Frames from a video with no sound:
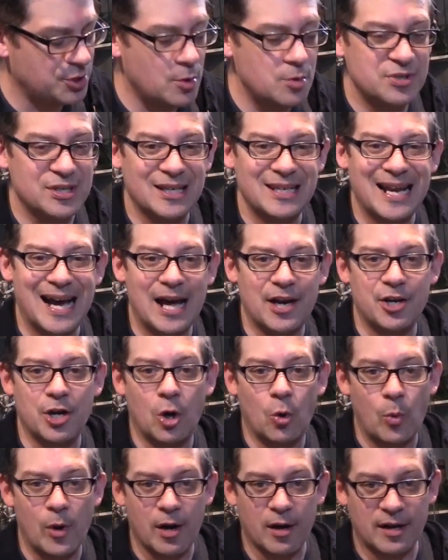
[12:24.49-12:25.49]
use and not
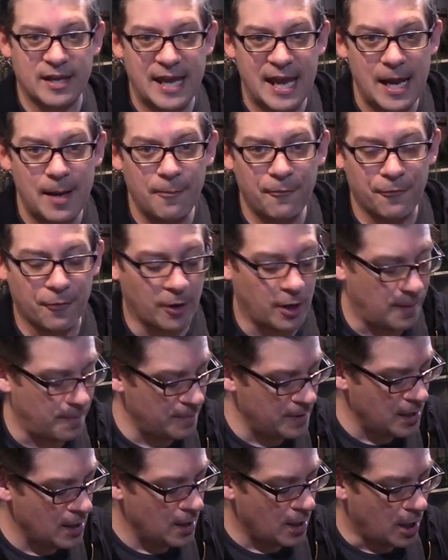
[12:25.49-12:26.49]
know where it came from,